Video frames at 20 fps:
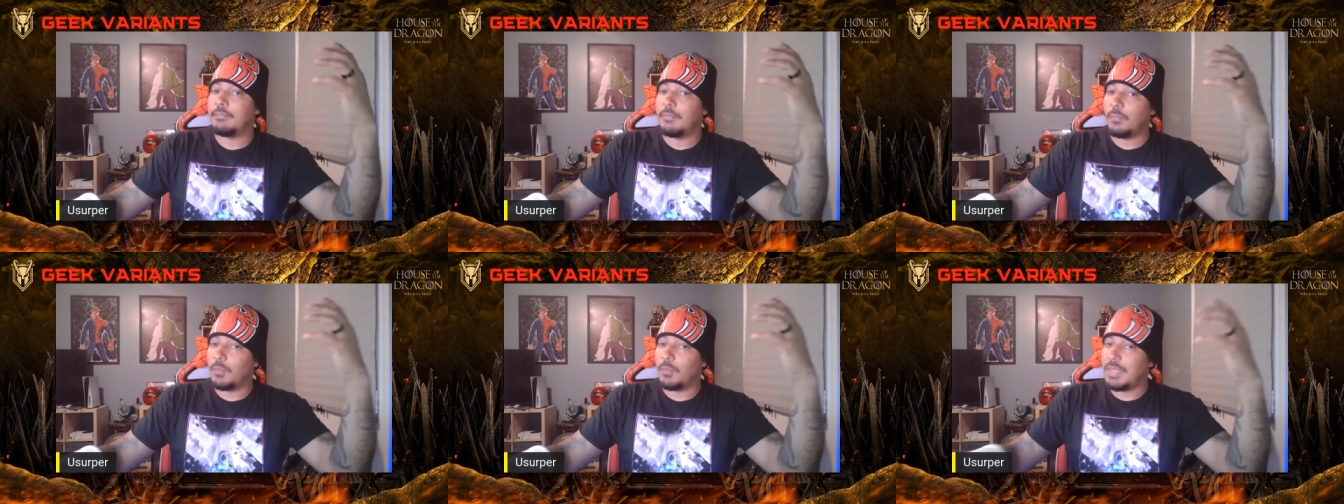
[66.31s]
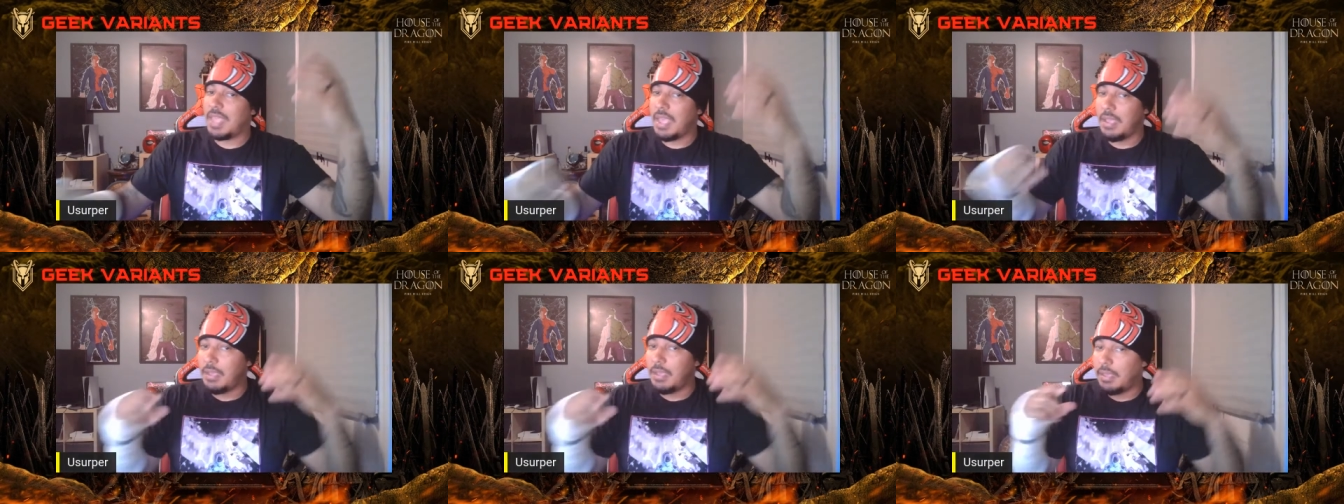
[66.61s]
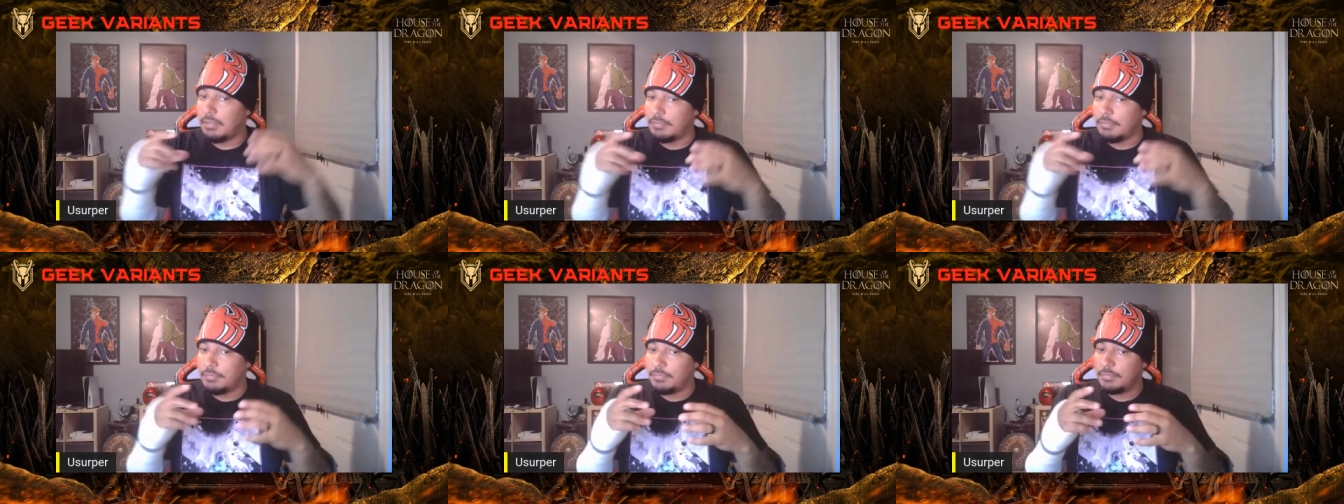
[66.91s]
we
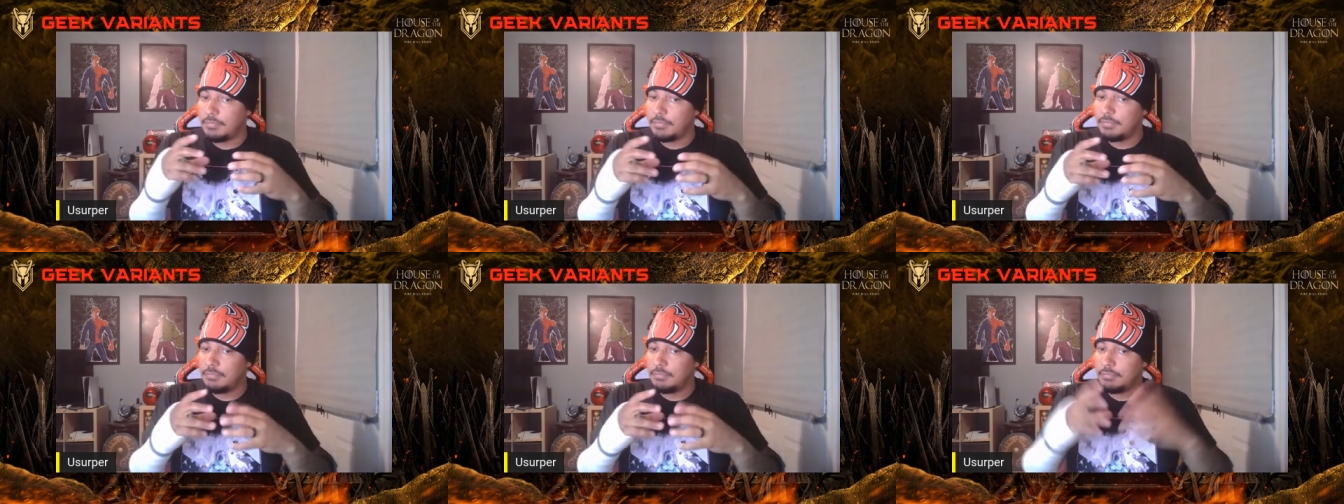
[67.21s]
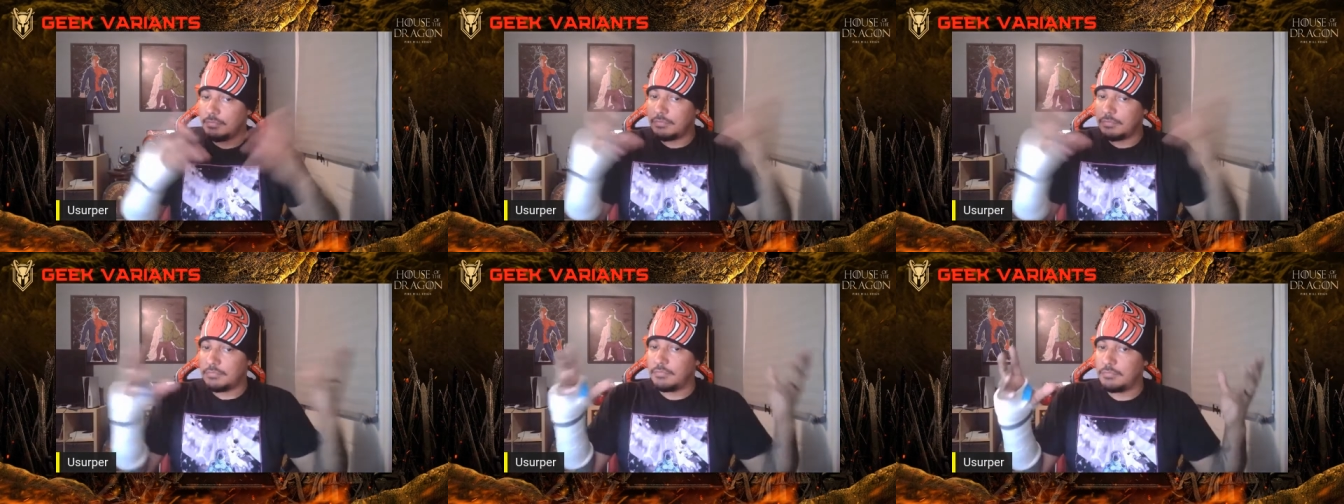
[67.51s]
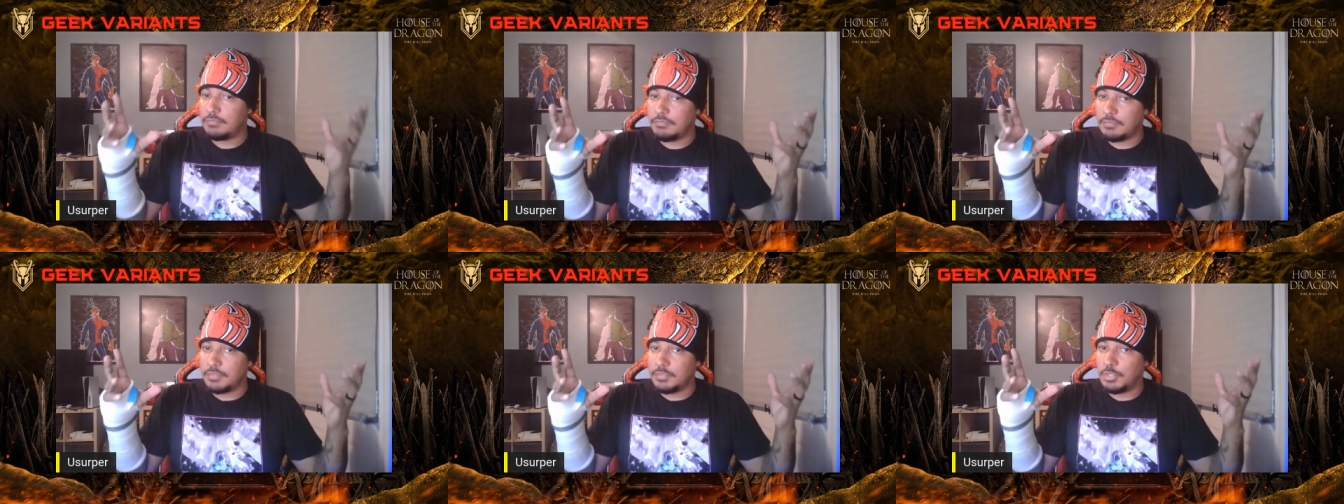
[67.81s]
have
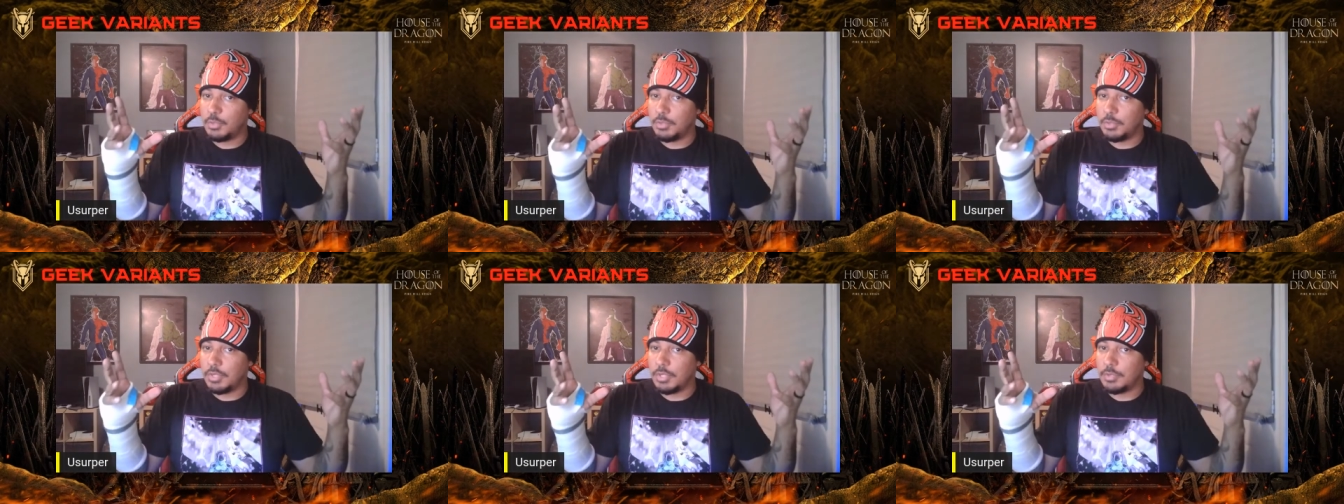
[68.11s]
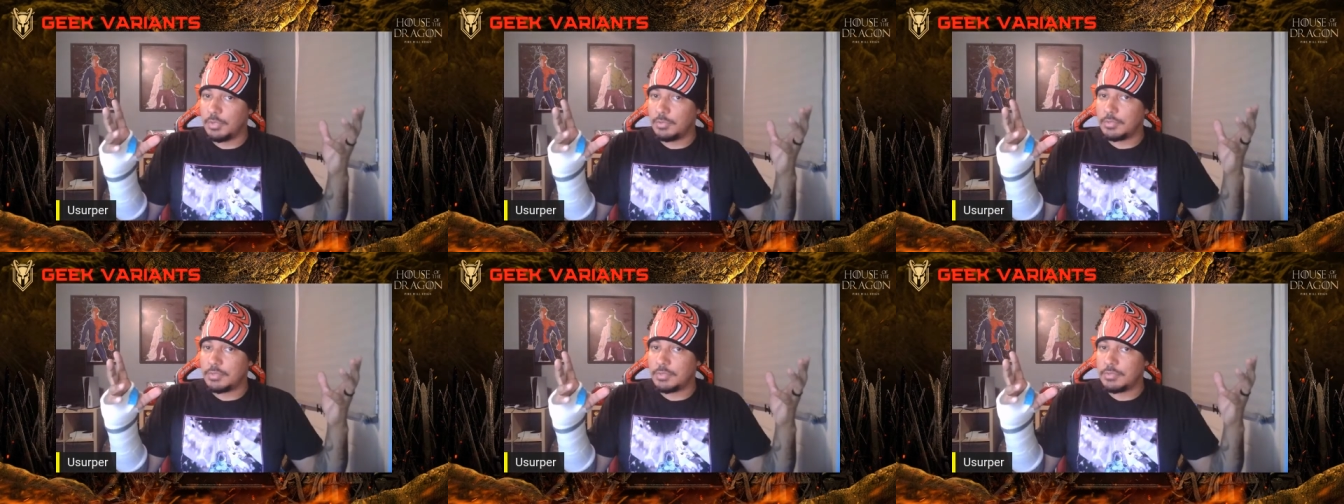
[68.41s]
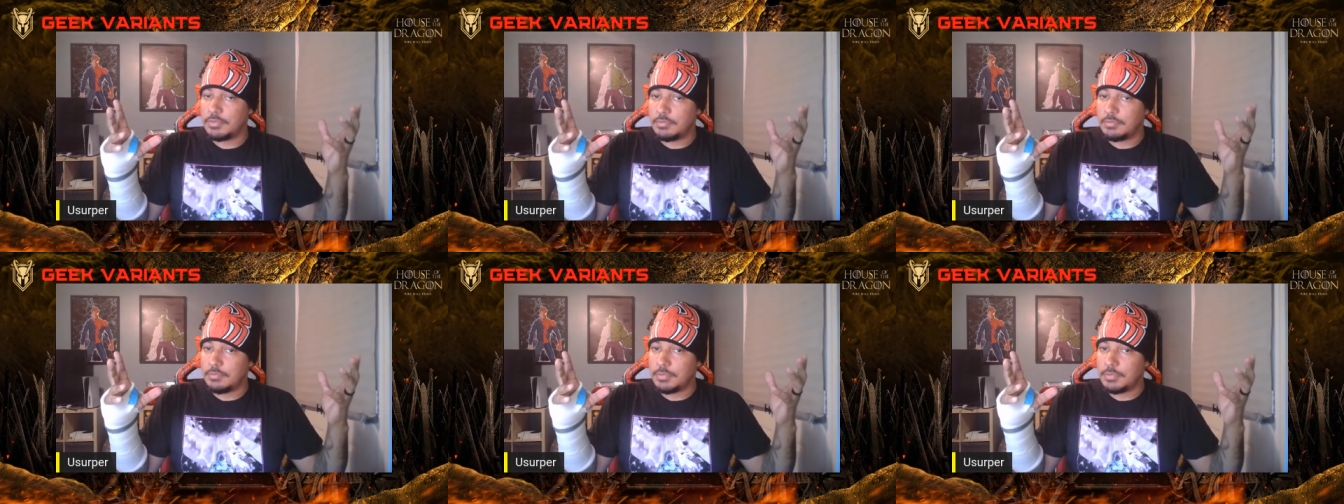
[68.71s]
two of those.